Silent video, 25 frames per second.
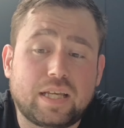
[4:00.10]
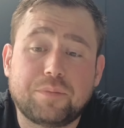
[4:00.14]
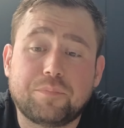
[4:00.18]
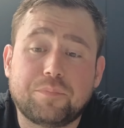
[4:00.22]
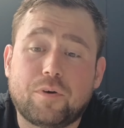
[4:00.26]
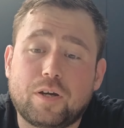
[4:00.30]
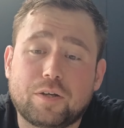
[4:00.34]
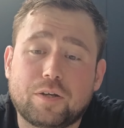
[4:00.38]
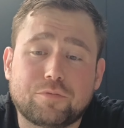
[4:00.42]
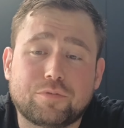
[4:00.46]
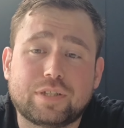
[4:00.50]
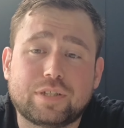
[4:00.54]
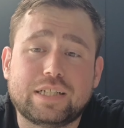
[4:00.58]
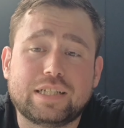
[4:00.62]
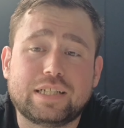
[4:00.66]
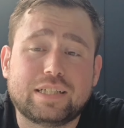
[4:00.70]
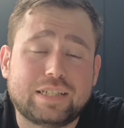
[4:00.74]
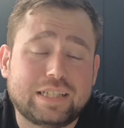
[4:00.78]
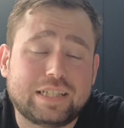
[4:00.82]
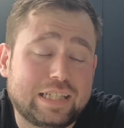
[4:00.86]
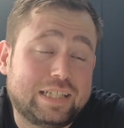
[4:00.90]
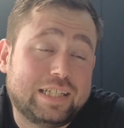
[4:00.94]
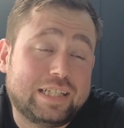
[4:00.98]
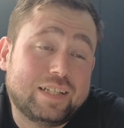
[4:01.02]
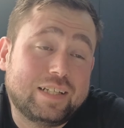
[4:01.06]
might
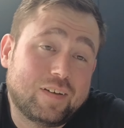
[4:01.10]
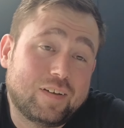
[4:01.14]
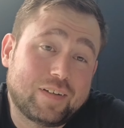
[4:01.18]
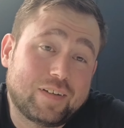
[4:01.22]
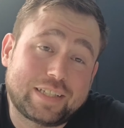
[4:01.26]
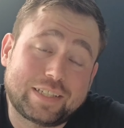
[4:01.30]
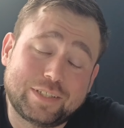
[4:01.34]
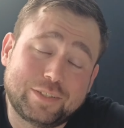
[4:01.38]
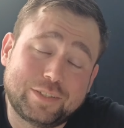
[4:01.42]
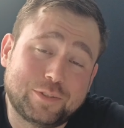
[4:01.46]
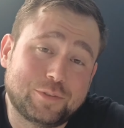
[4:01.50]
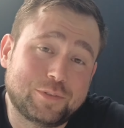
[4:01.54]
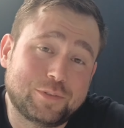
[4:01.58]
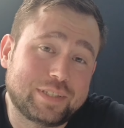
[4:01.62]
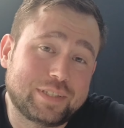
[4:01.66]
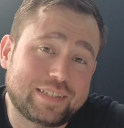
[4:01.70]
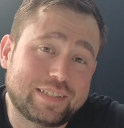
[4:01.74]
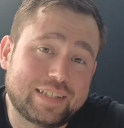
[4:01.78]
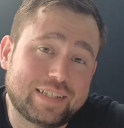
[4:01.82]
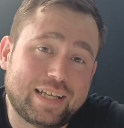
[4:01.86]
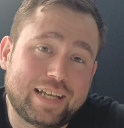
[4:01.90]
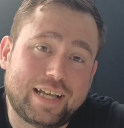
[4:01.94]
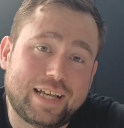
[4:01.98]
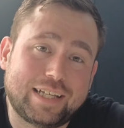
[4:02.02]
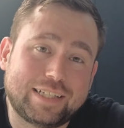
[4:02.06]
really like annoying
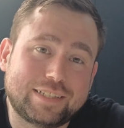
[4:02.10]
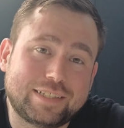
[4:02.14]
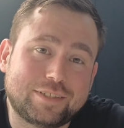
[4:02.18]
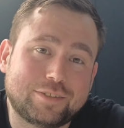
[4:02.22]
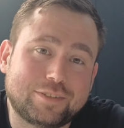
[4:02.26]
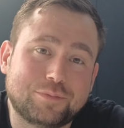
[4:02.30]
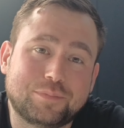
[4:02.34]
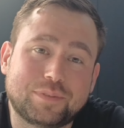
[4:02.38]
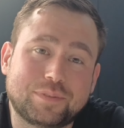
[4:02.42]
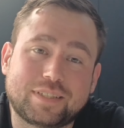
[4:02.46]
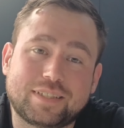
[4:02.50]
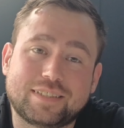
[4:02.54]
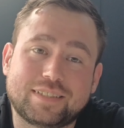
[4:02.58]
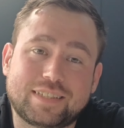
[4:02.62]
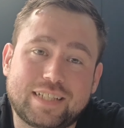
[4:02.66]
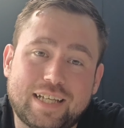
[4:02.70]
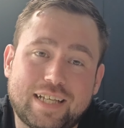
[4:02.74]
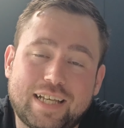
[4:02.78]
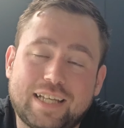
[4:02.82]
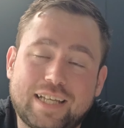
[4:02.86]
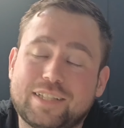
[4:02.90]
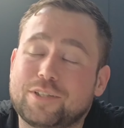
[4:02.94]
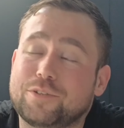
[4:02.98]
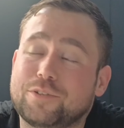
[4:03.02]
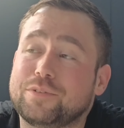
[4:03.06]
that adult because that
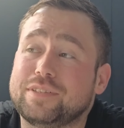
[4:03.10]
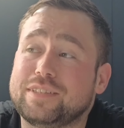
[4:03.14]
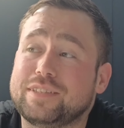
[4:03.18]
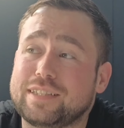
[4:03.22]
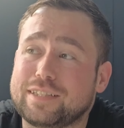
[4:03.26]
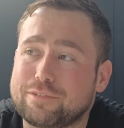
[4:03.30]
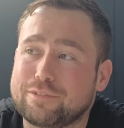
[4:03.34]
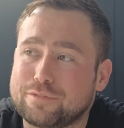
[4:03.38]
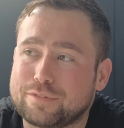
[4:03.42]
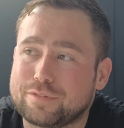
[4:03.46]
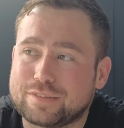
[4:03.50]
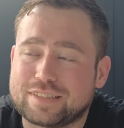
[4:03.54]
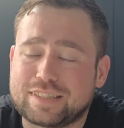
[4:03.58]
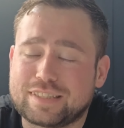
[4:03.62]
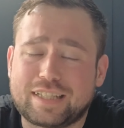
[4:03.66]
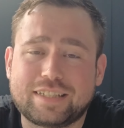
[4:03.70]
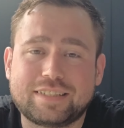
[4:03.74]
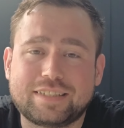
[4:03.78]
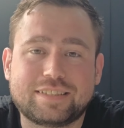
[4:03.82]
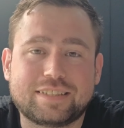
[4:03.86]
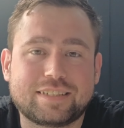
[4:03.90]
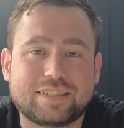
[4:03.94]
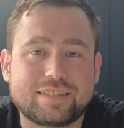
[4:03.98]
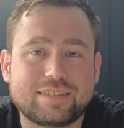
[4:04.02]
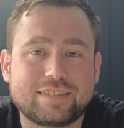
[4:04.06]
adult is
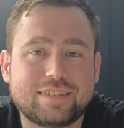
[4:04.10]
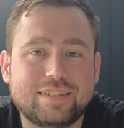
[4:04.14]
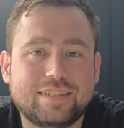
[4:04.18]
irritating.